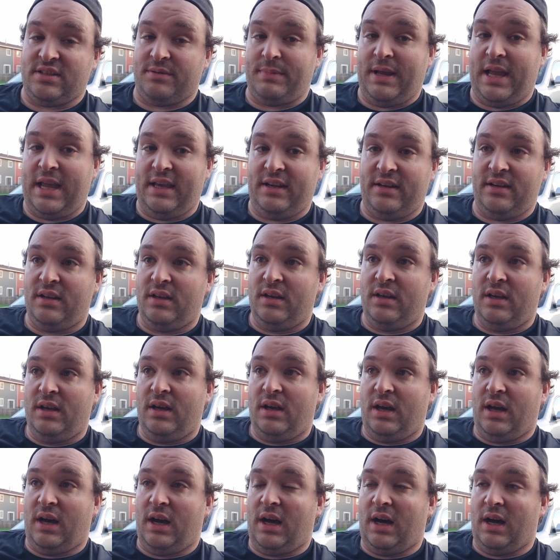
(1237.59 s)
are made.
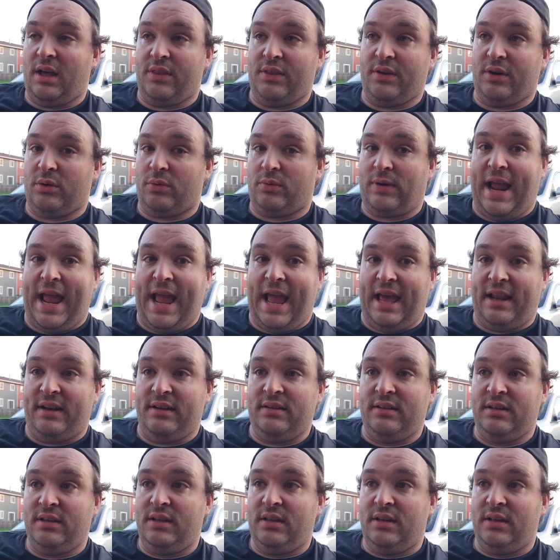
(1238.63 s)
They're
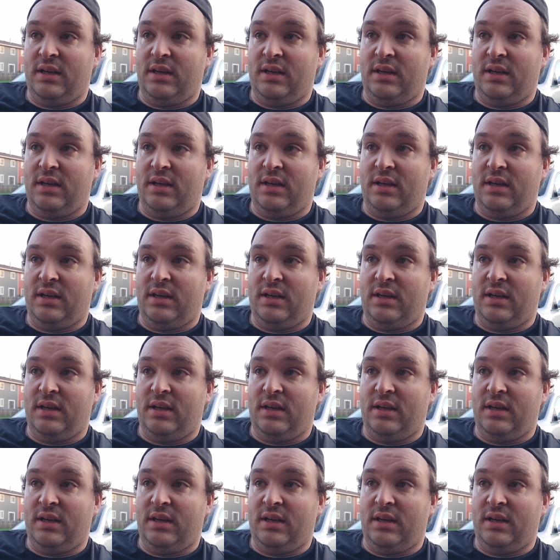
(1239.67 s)
ran.